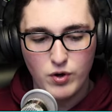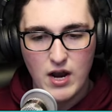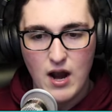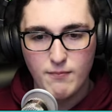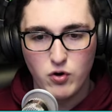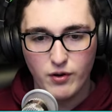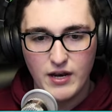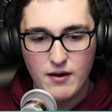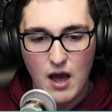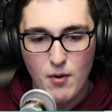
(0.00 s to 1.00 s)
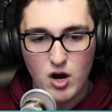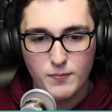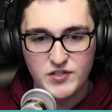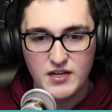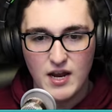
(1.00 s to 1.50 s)
We're dead. I'm totally dead. I'm 100
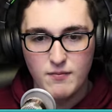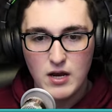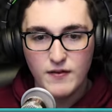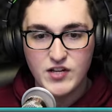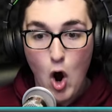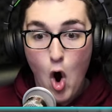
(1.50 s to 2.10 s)
percent dead. Let's go.